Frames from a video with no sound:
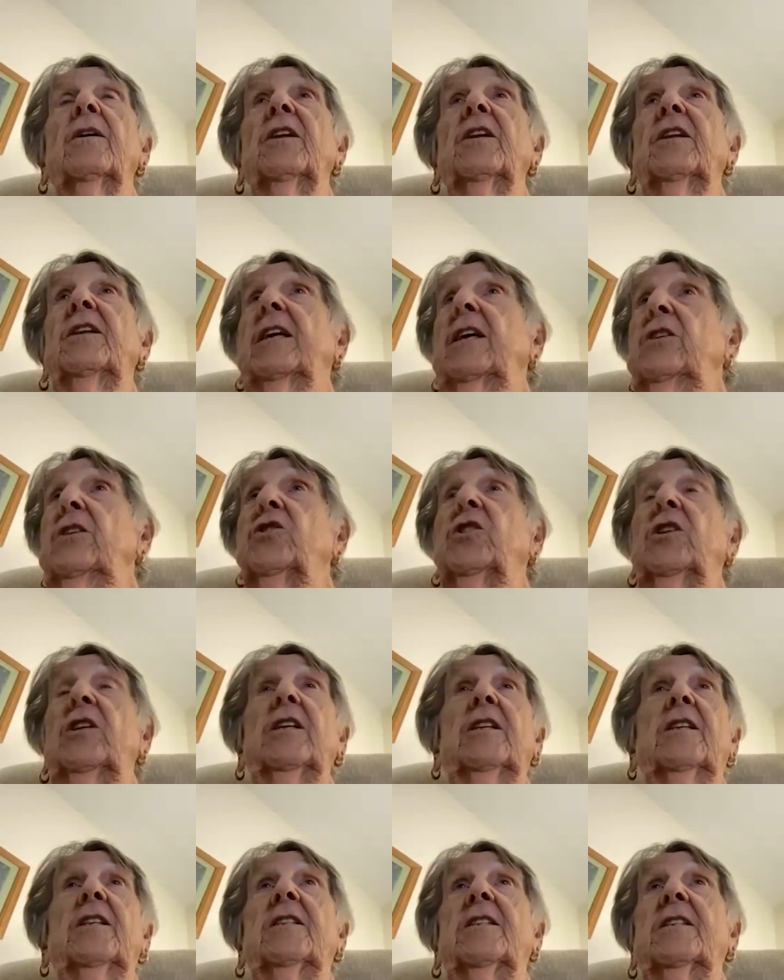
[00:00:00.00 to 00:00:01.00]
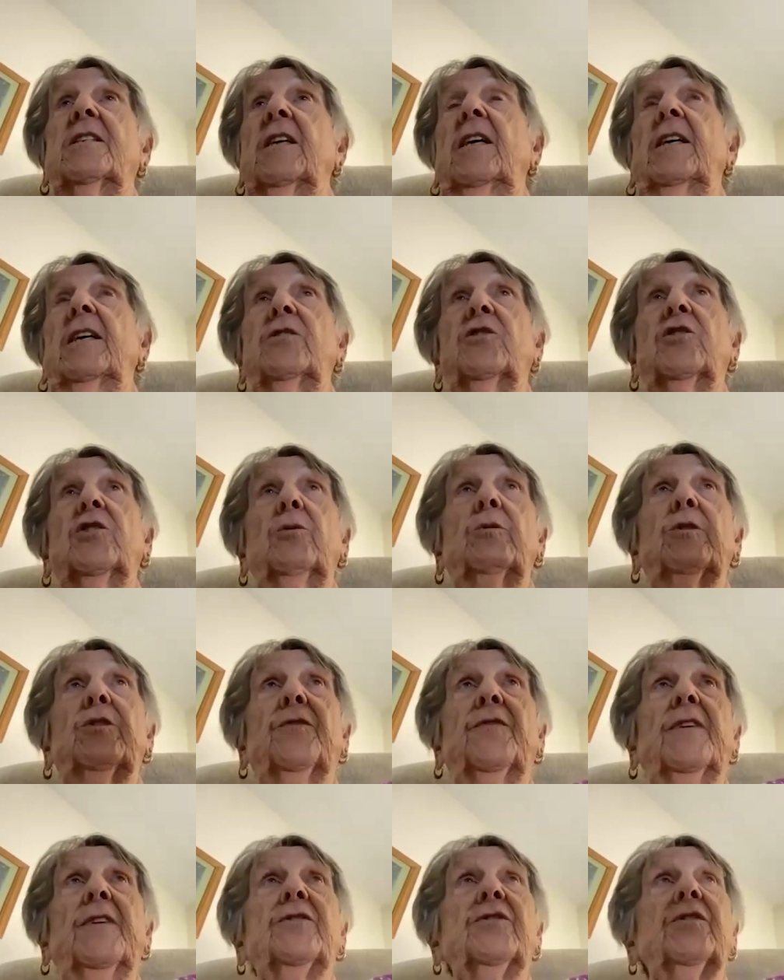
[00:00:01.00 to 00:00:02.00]
The teacher didn't see it. She
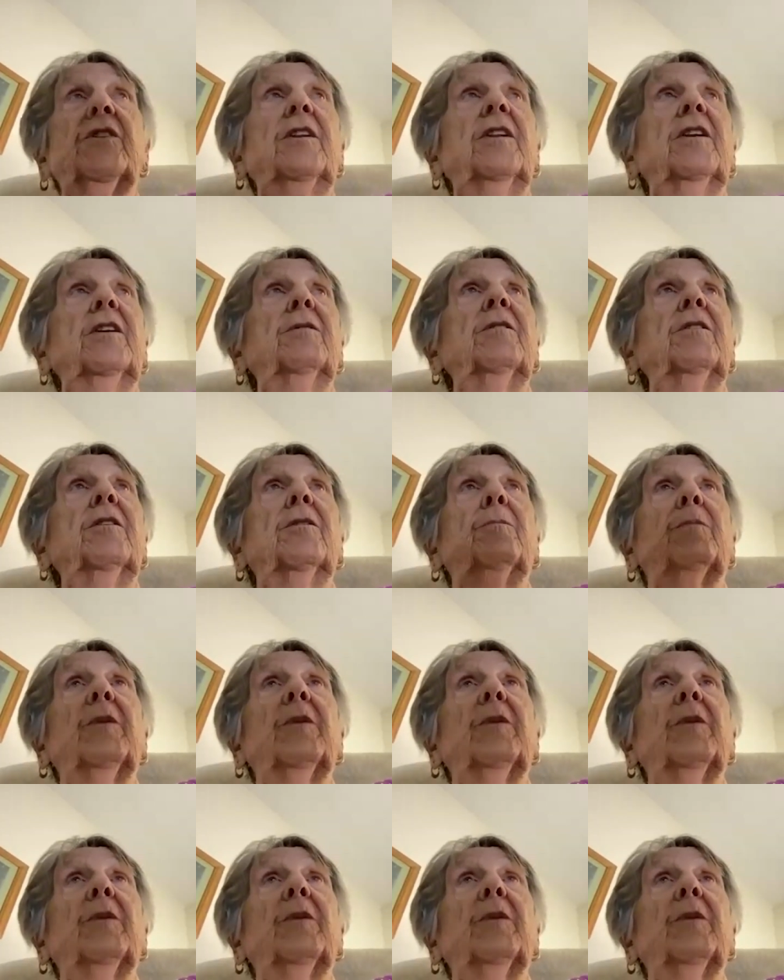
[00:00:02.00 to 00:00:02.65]
was fixing the, the